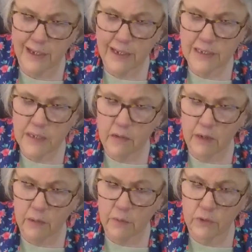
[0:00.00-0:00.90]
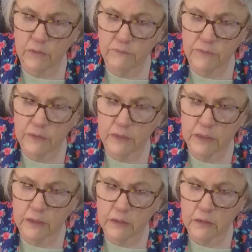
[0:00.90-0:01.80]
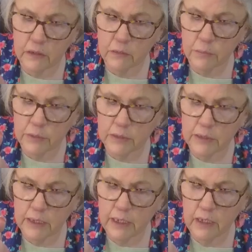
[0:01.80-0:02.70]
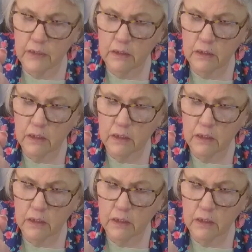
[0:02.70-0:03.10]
It's all right. We're going to fill in. Put it down.